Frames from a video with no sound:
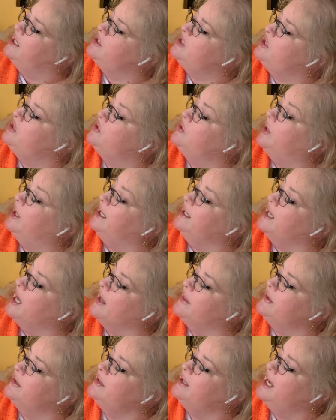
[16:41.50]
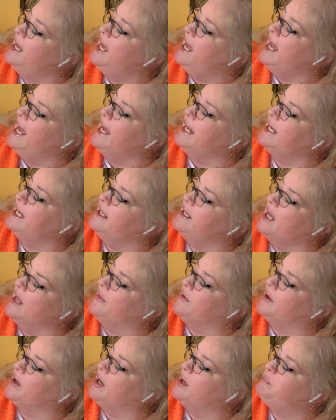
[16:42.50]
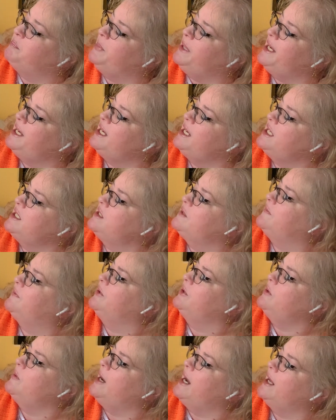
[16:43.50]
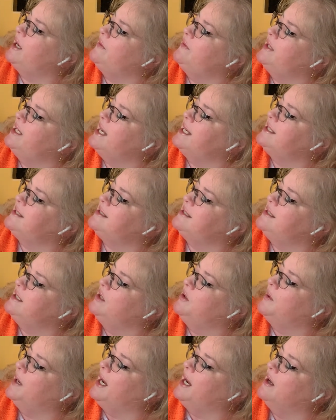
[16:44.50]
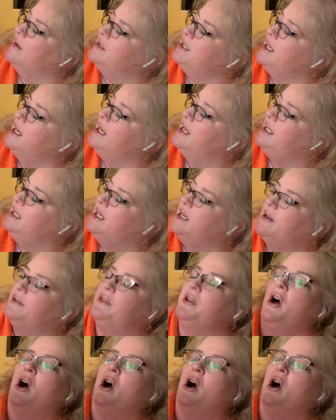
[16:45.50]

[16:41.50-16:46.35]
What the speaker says: She saw another and another. Bees flew out of a nest in the ground near the